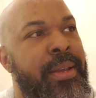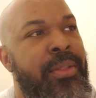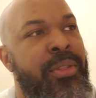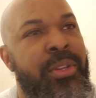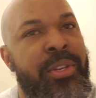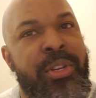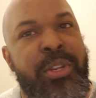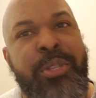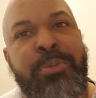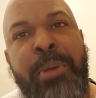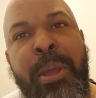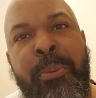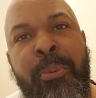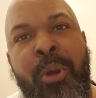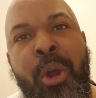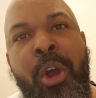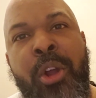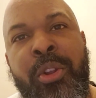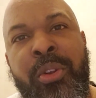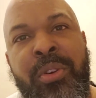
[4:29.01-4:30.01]
the
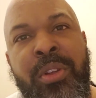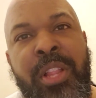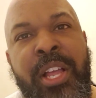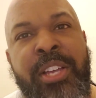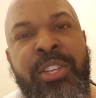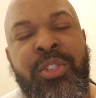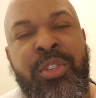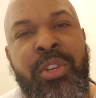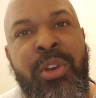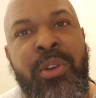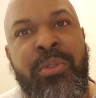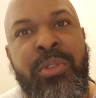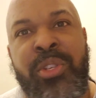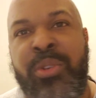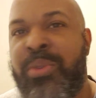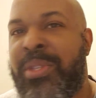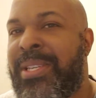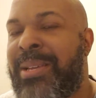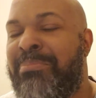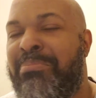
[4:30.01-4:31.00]
newspaper article I showed
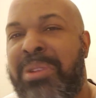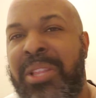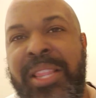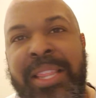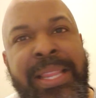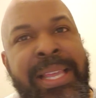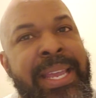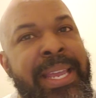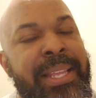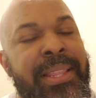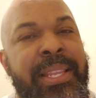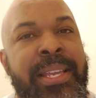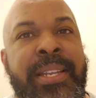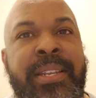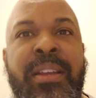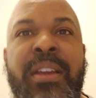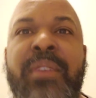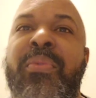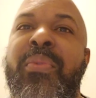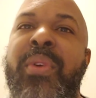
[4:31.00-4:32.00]
you is completely
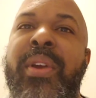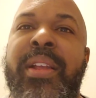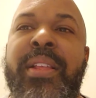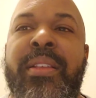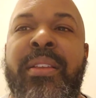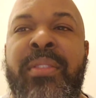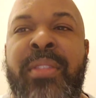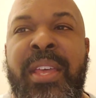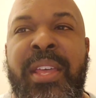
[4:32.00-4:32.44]
different